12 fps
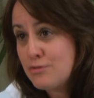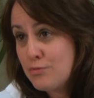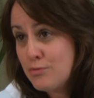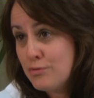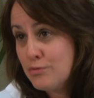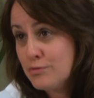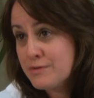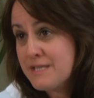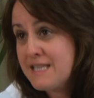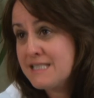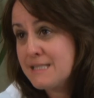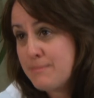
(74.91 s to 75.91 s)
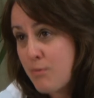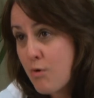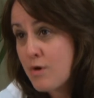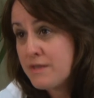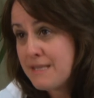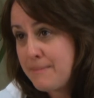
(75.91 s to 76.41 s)
tools, and
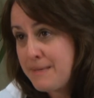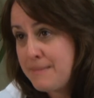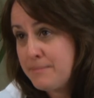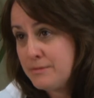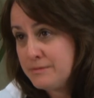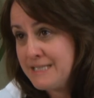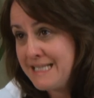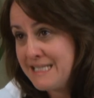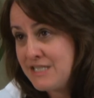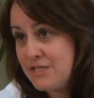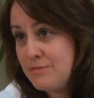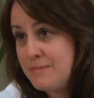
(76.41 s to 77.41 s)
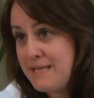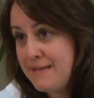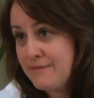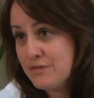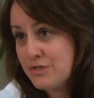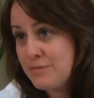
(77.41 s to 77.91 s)
support that people need to be
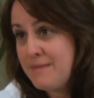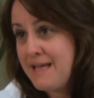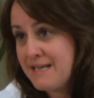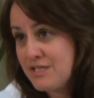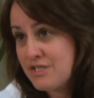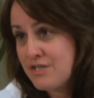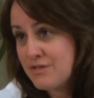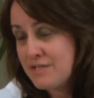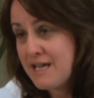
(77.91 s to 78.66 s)
able to manage their